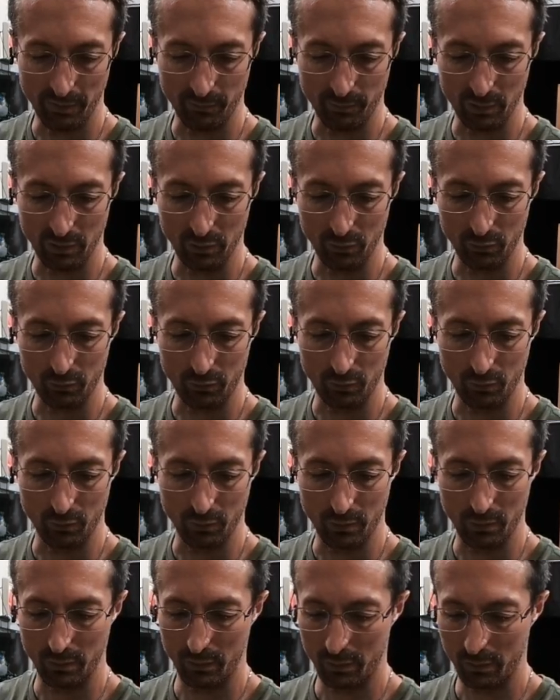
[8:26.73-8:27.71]
blue to
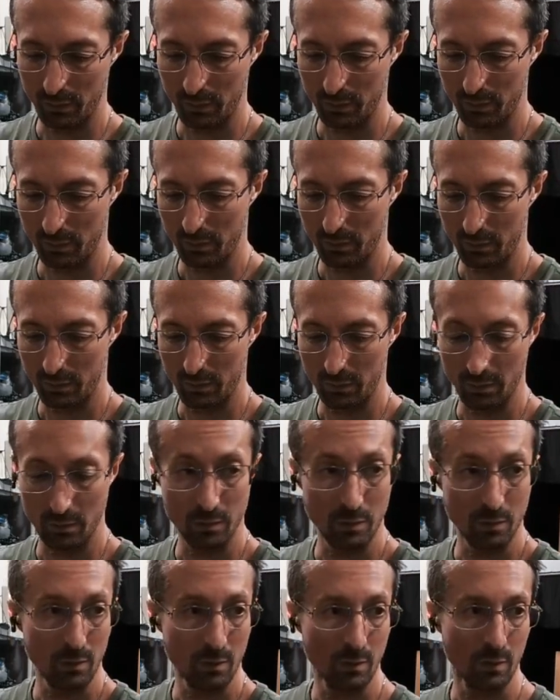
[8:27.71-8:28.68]
it.
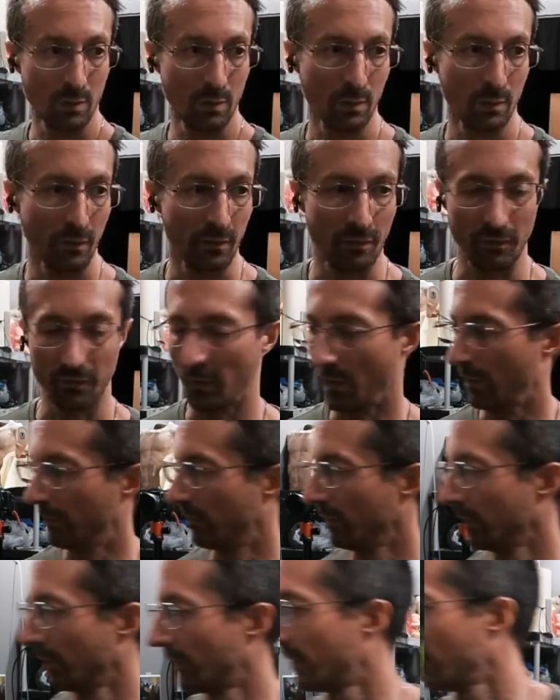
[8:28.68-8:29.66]
Soften this